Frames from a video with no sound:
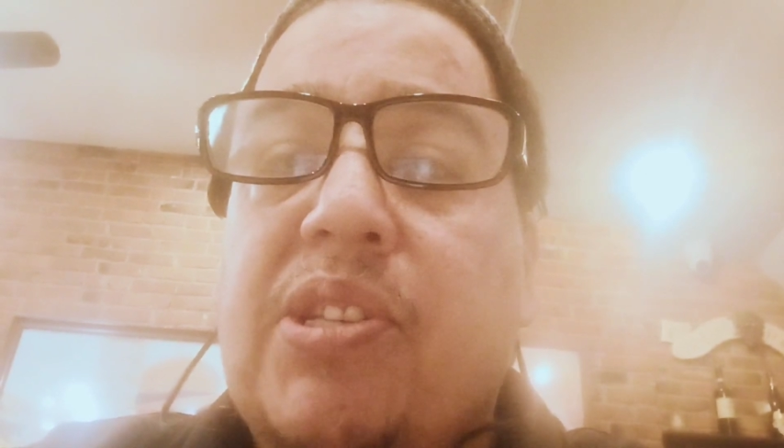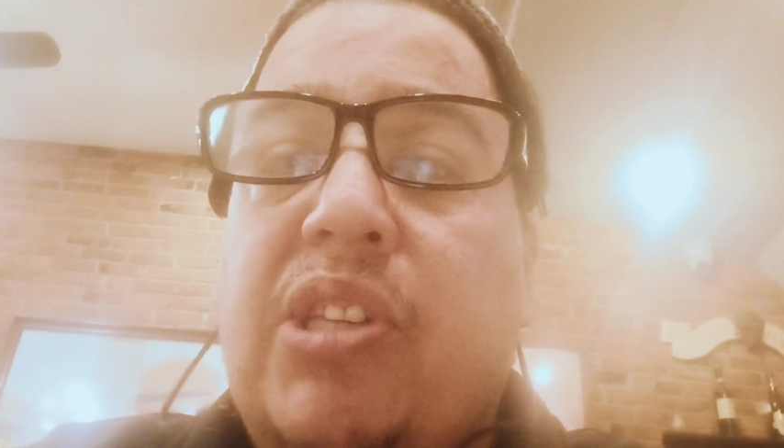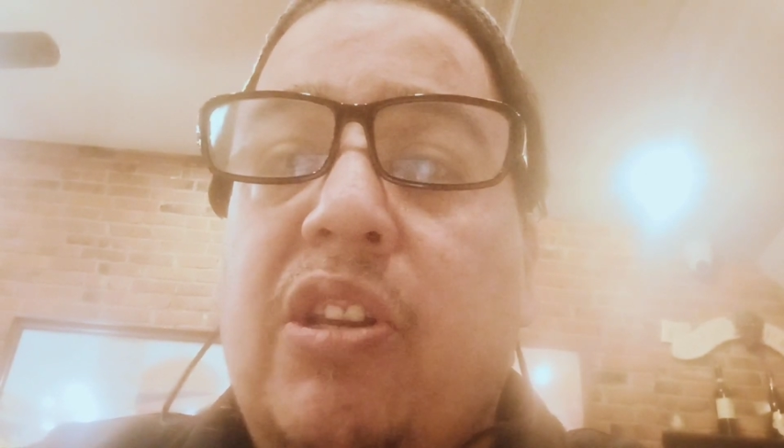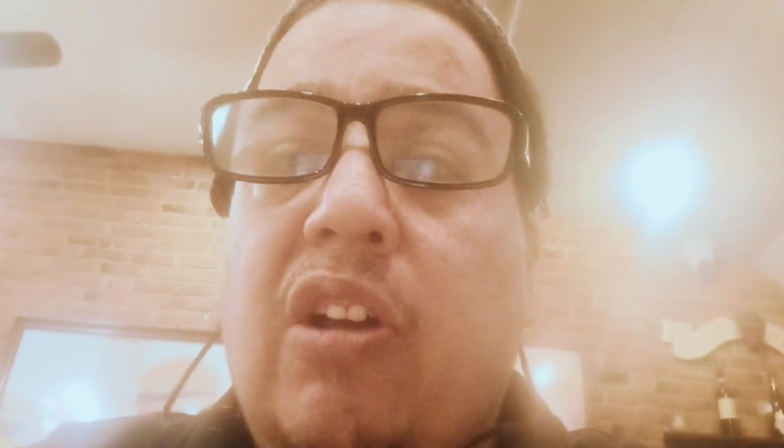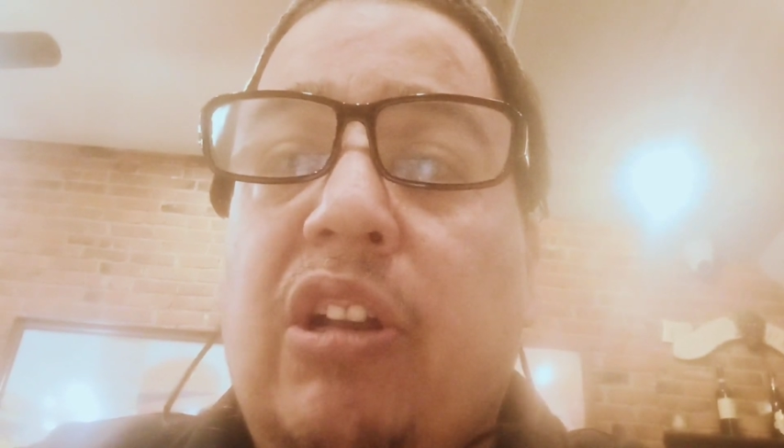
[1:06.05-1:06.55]

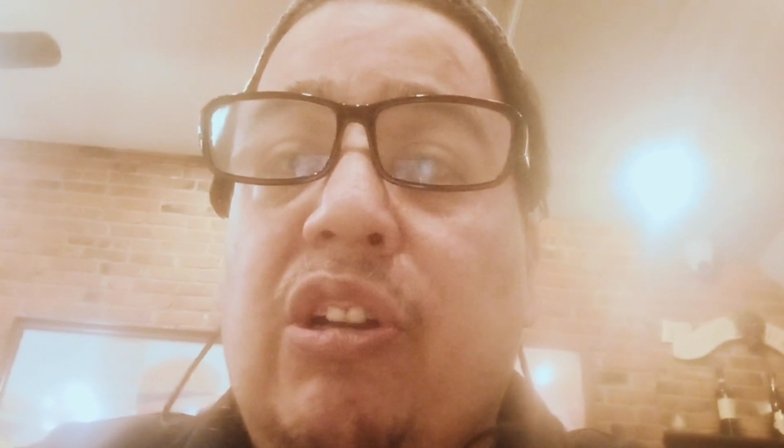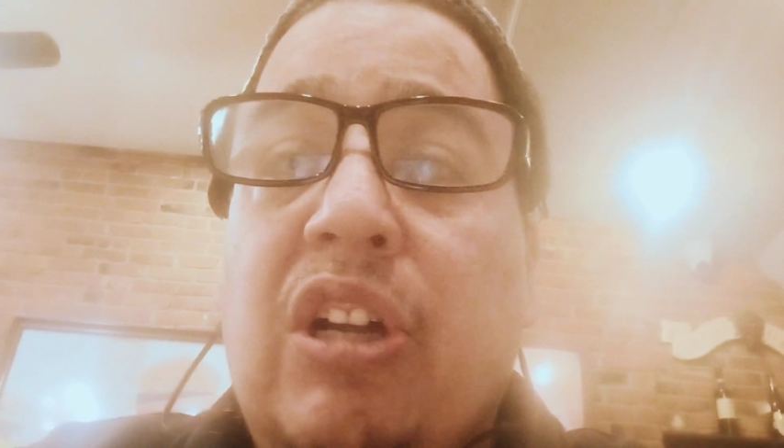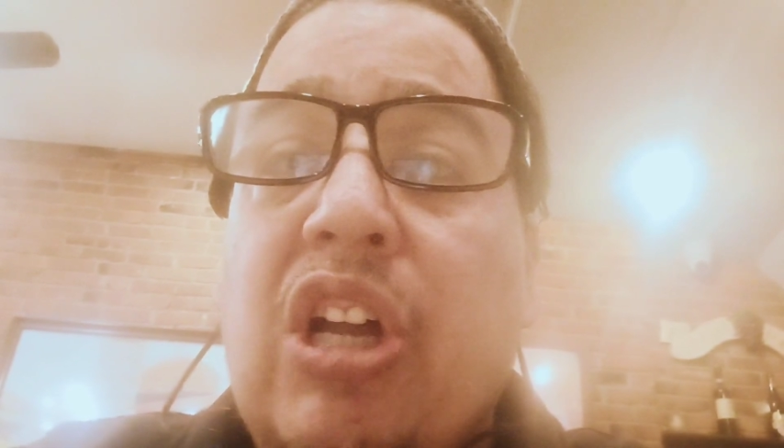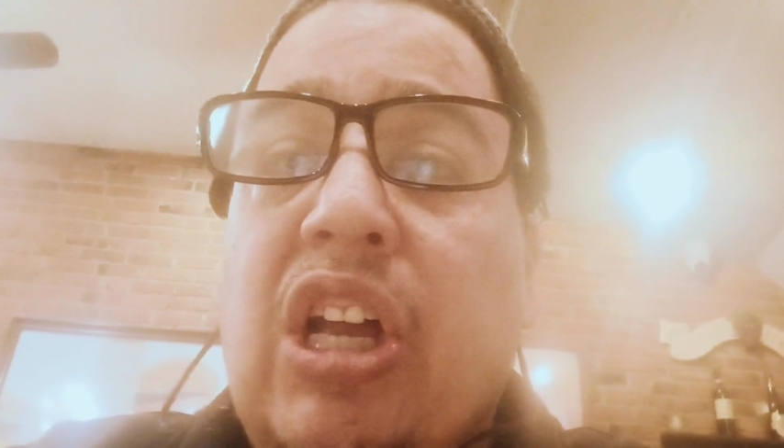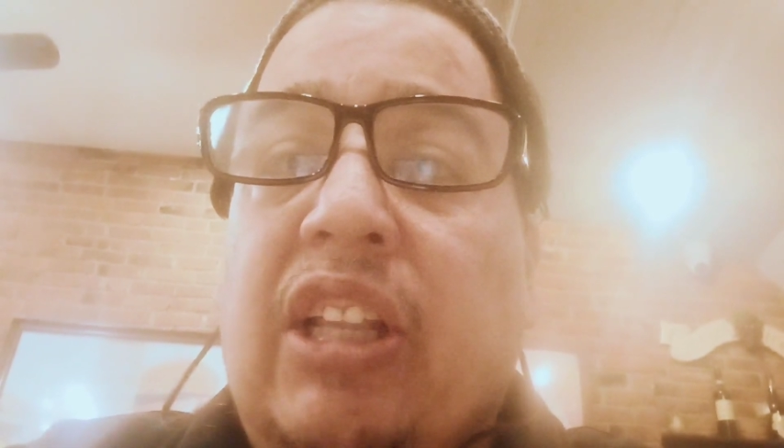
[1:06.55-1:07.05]
seen
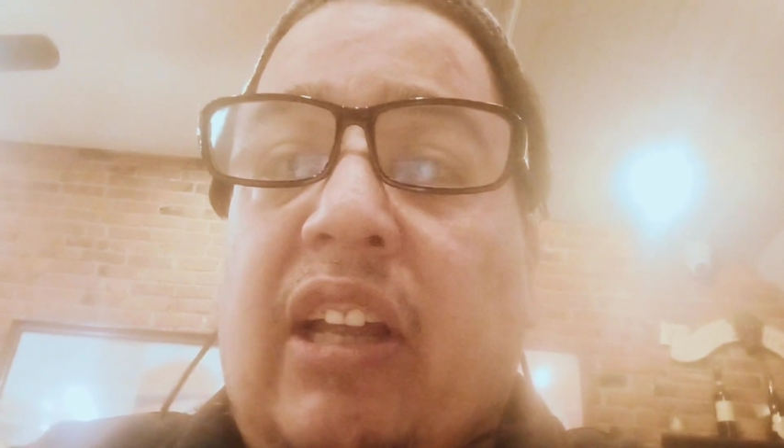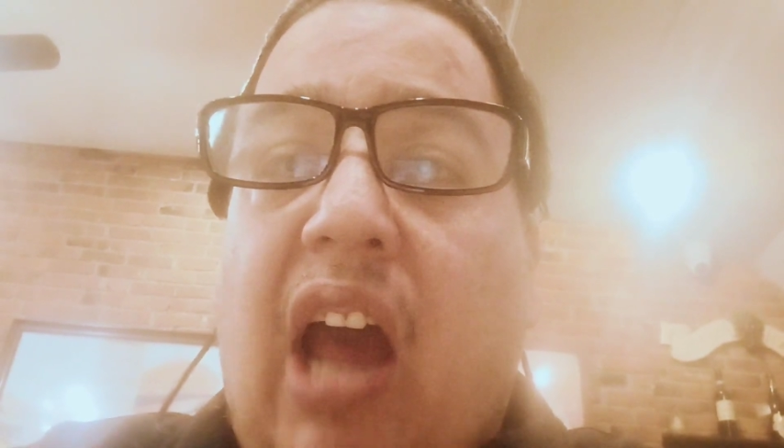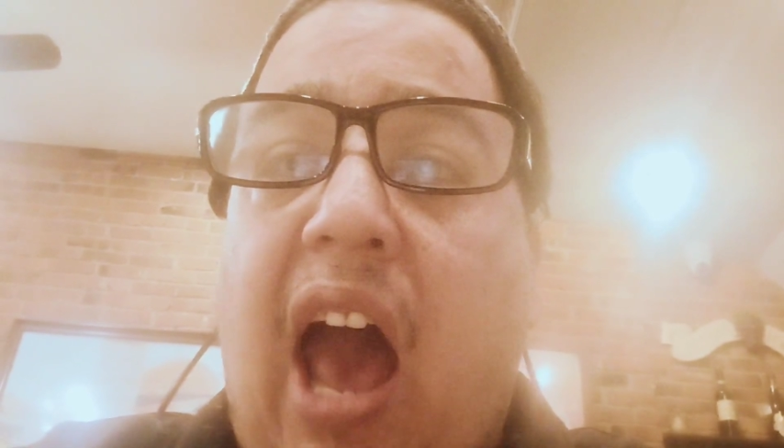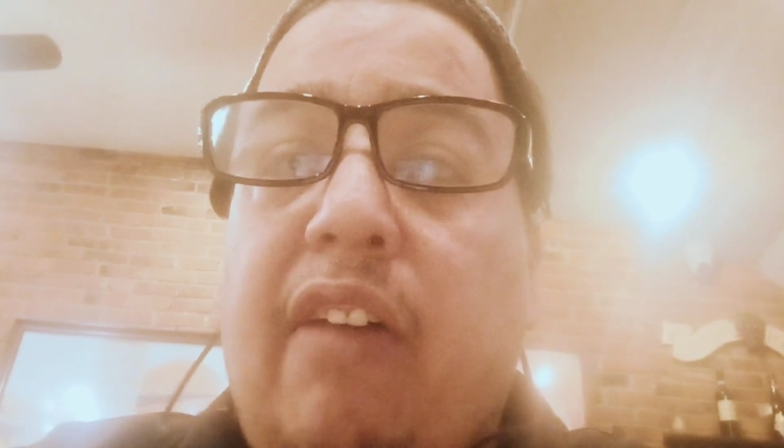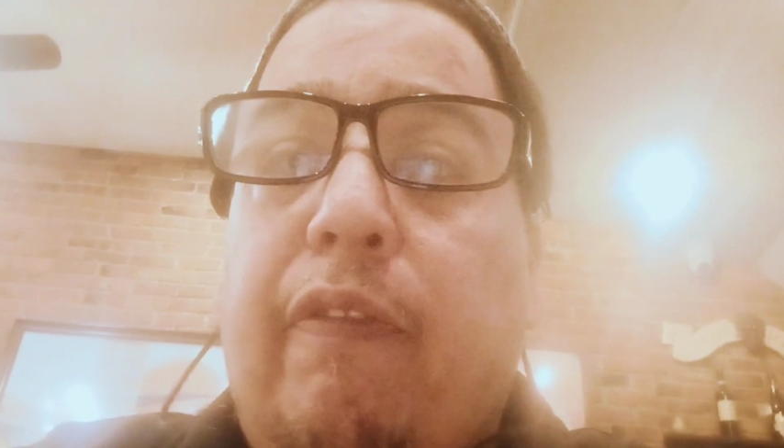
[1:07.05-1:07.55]

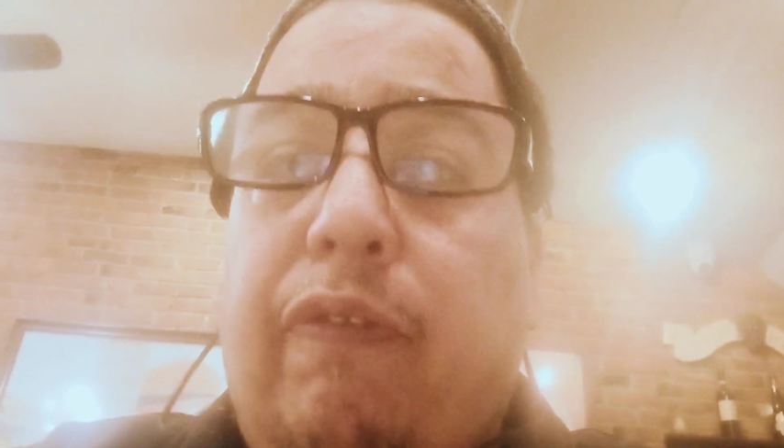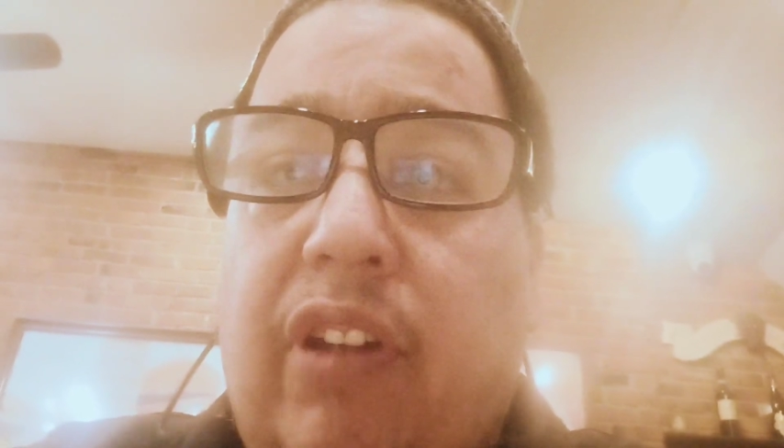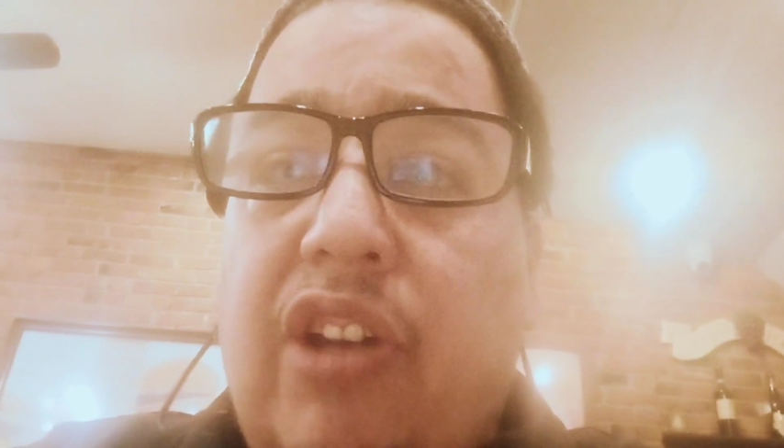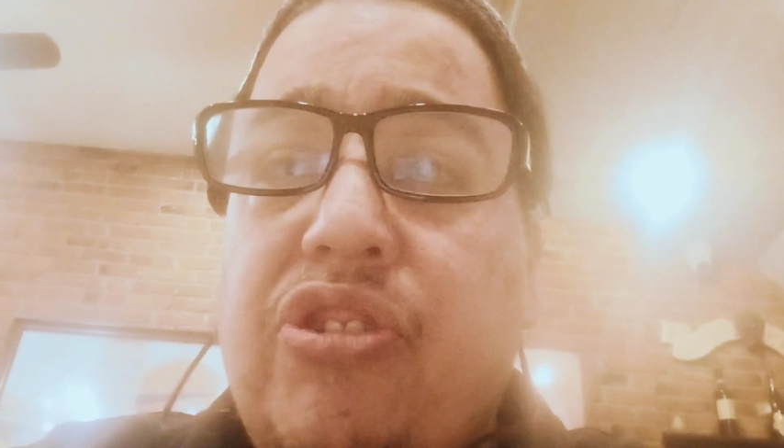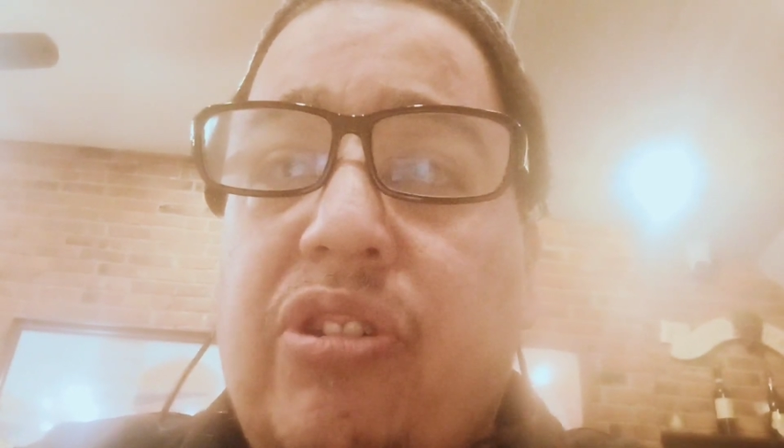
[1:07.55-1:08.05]
God in
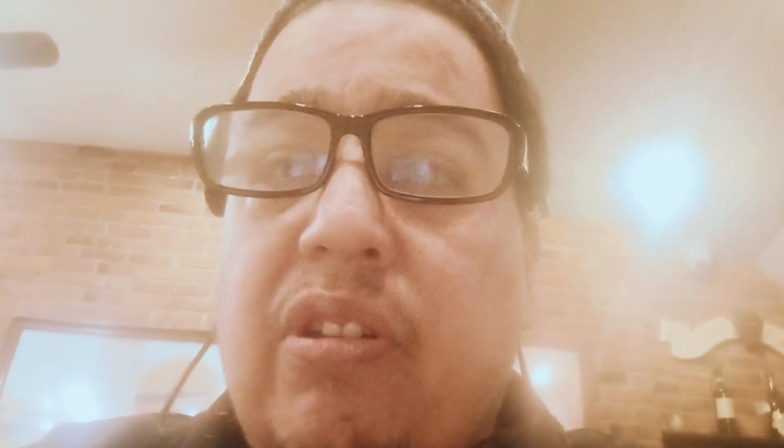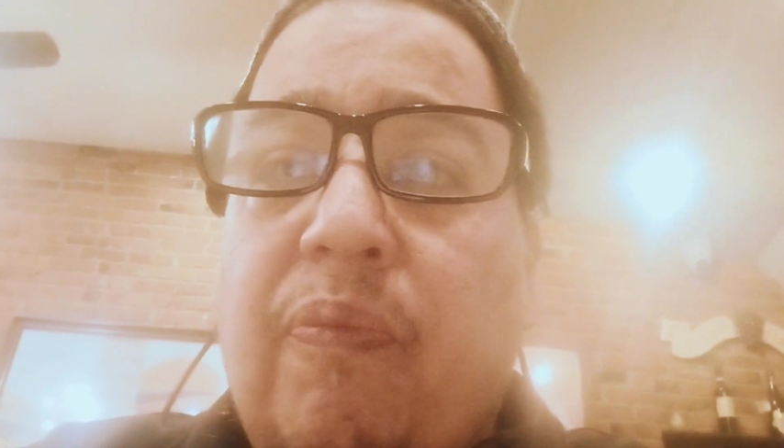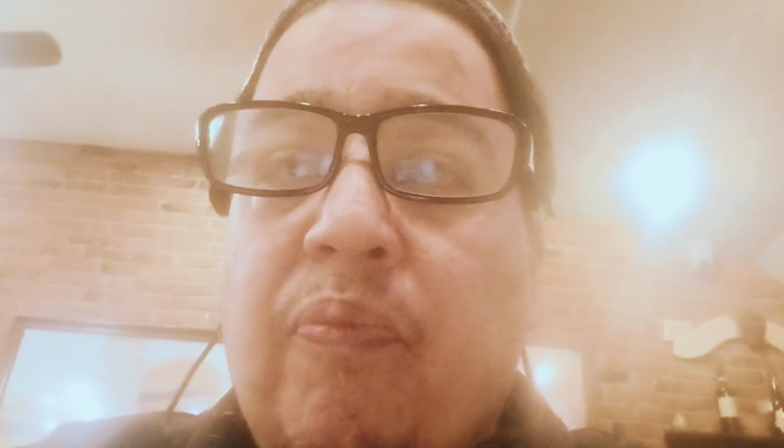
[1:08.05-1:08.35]
flesh,